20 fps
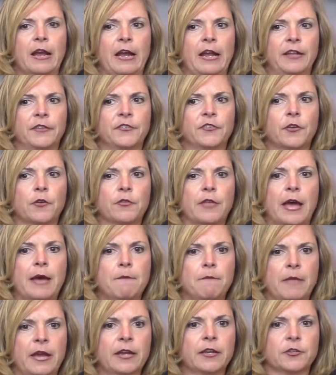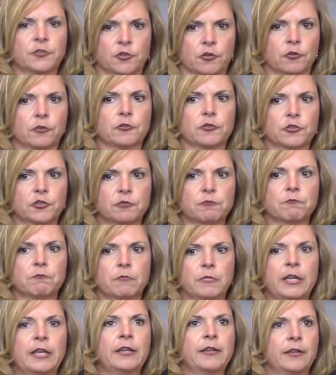And so that megachurch
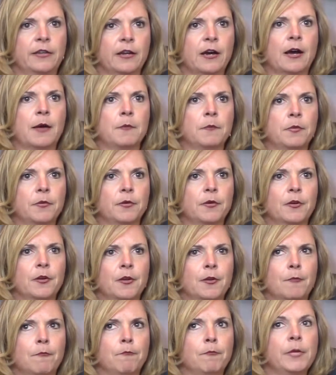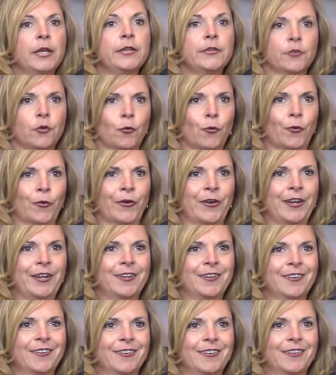ended up
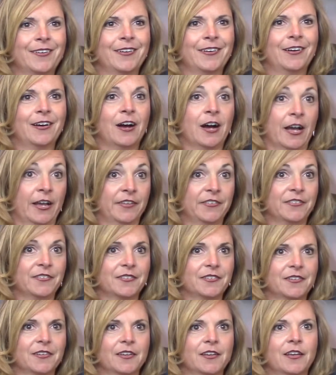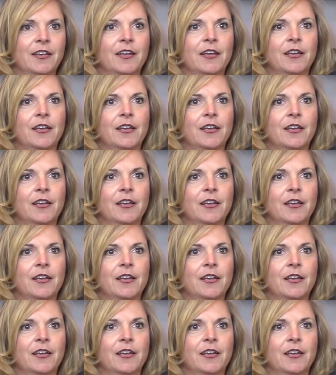mentoring us